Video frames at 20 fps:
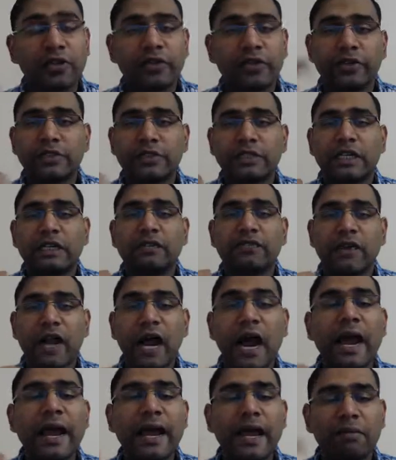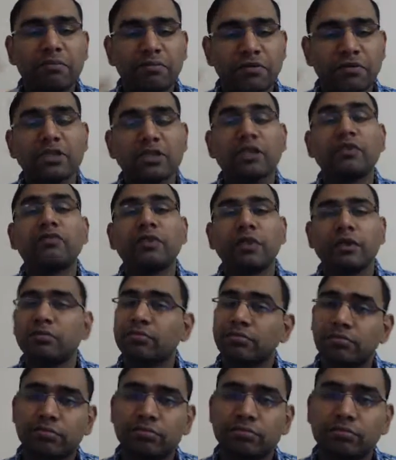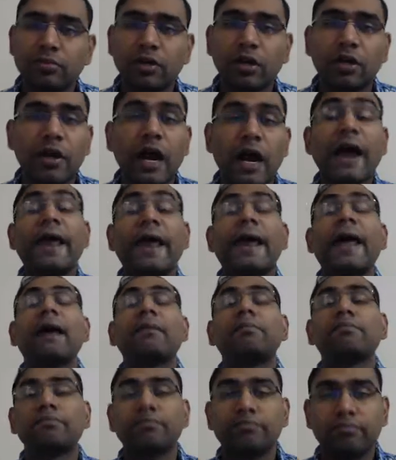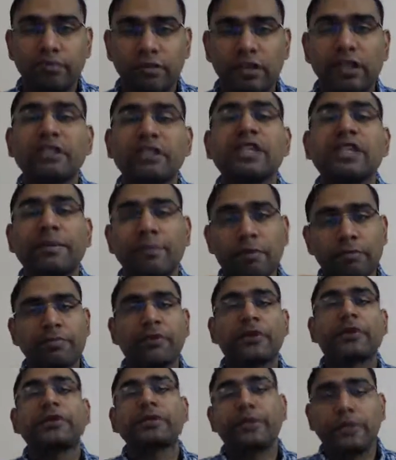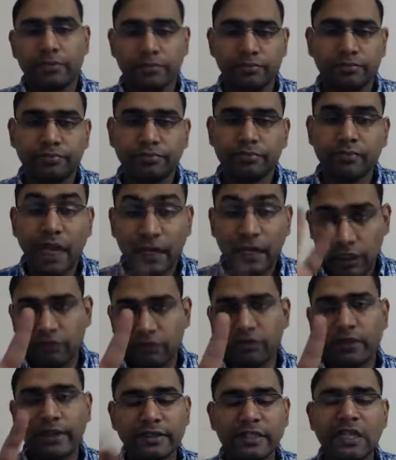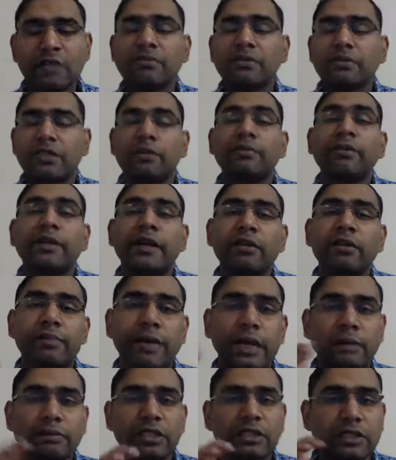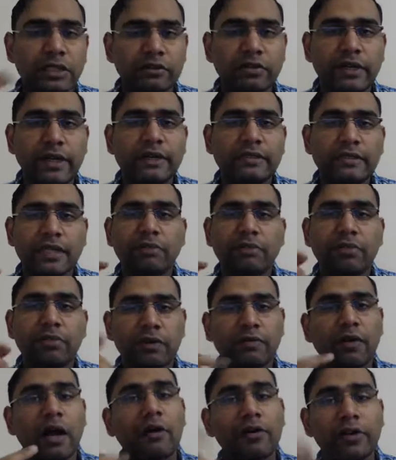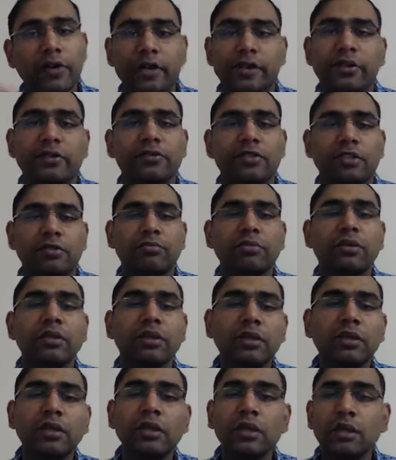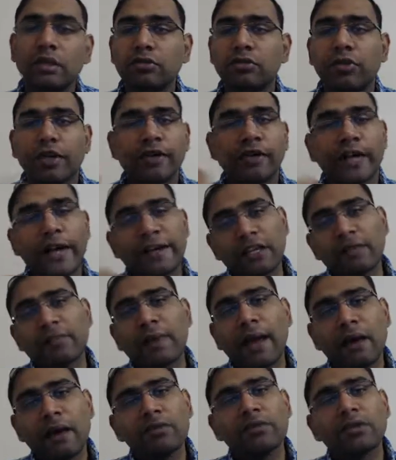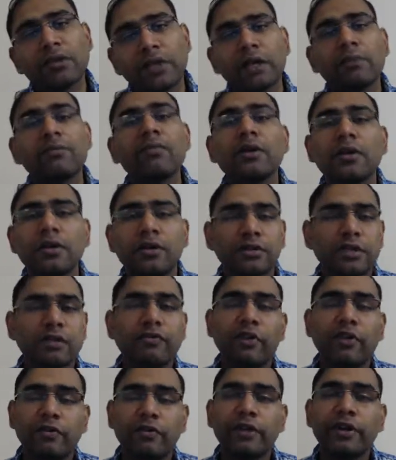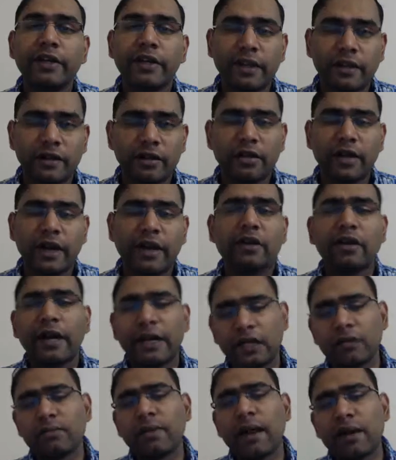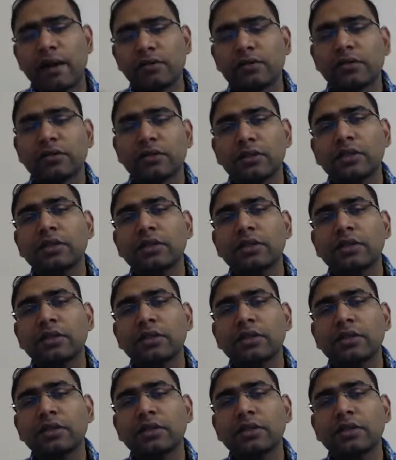to yourself, I am someone, or I am this type of person. I'll give you examples in a minute, but I'm just giving an example of how you can use them. So you can write them out in a book, somewhere where you can kind of write them out,